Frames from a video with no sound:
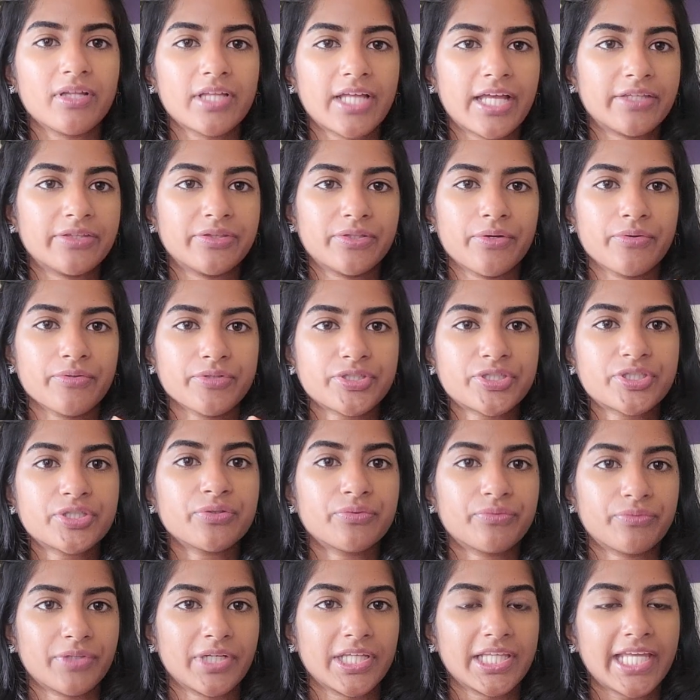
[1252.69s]
and those
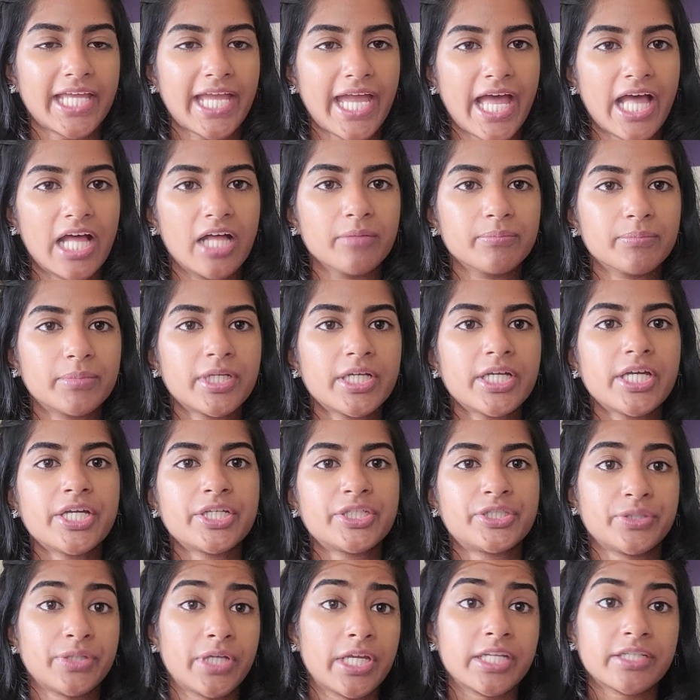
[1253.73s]
two really help
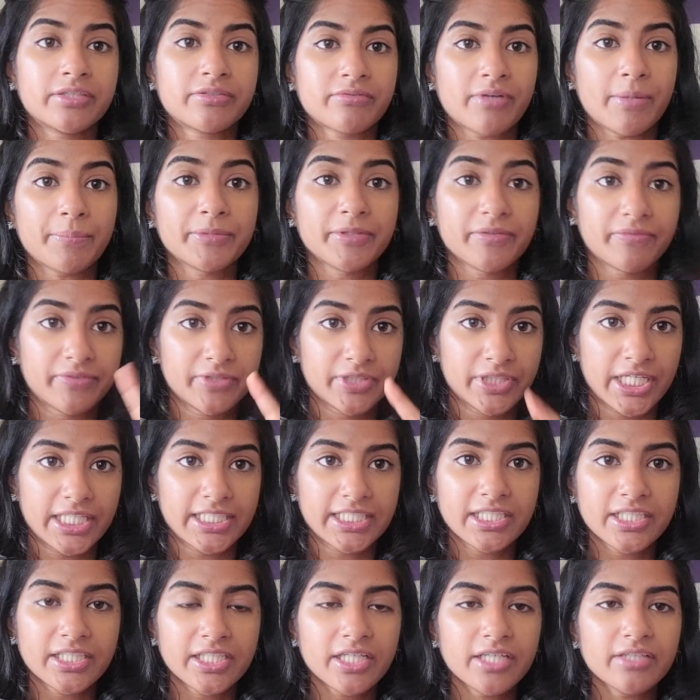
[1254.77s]
to interrupt the
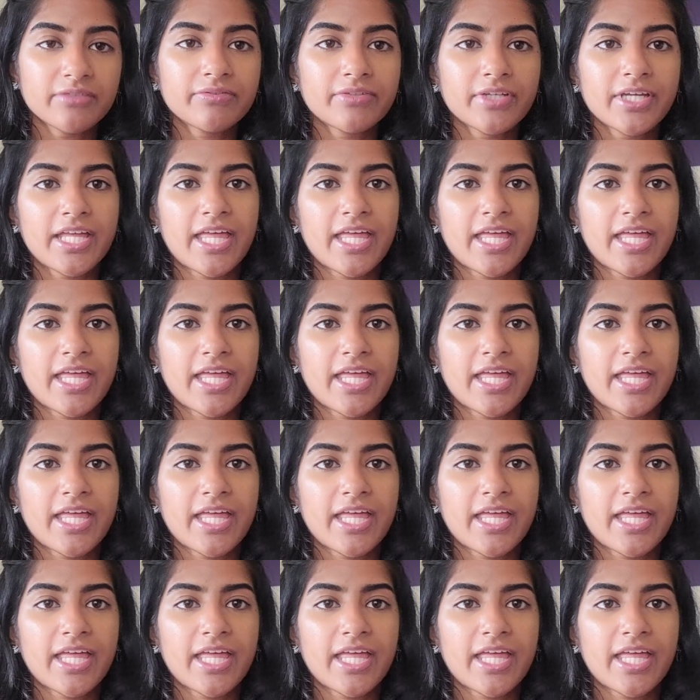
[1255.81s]
forgetting curve,